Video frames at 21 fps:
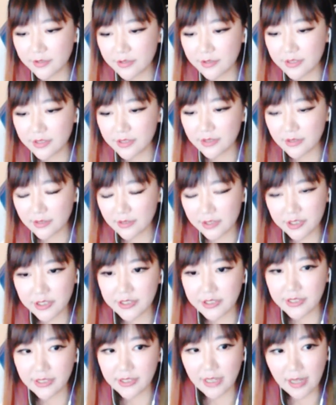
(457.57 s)
cheating
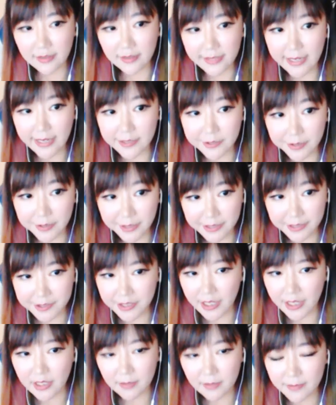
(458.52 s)
on ladder in China,
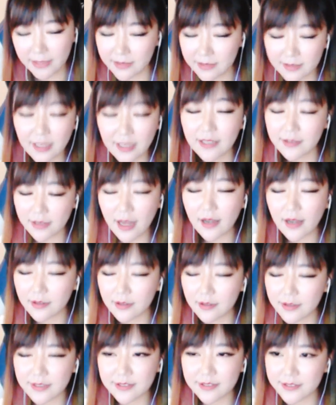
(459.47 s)
but now
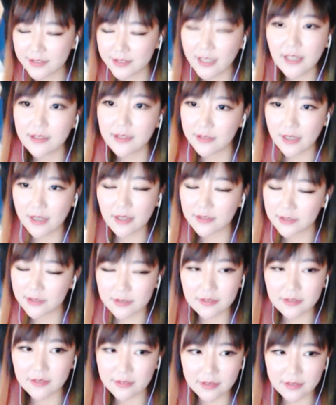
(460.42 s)
there's not
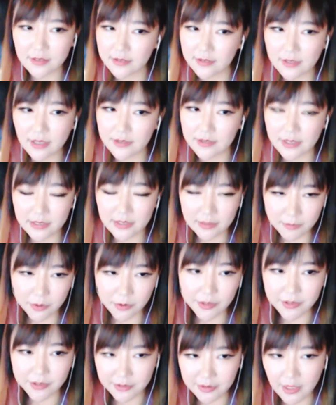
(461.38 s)
anymore.
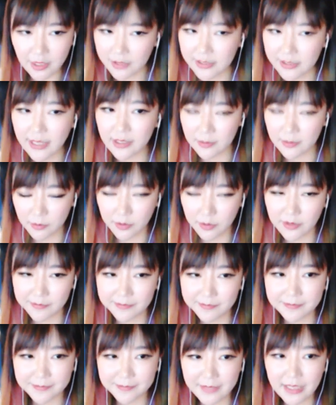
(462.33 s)

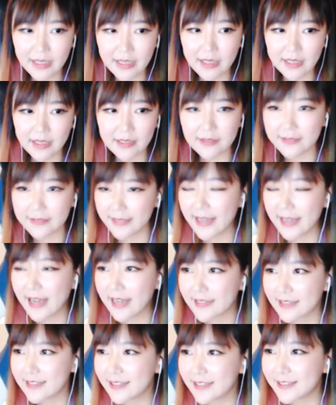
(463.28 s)
Yeah, I
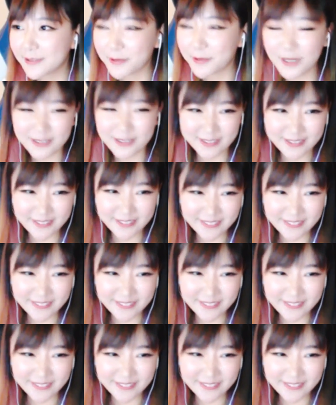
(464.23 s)
just want to